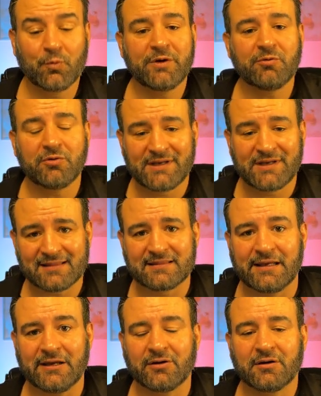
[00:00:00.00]
We will
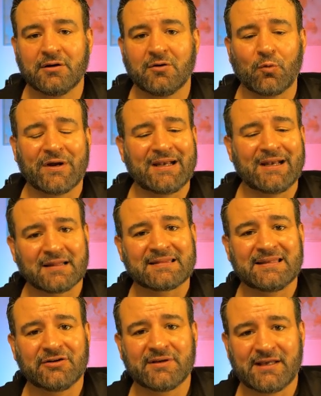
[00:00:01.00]
get there. We're
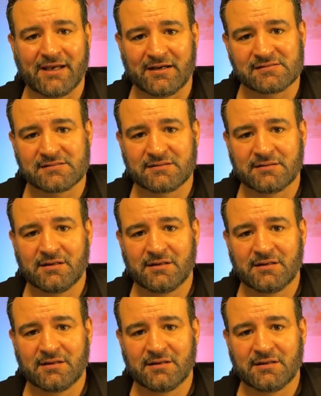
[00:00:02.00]
not there yet.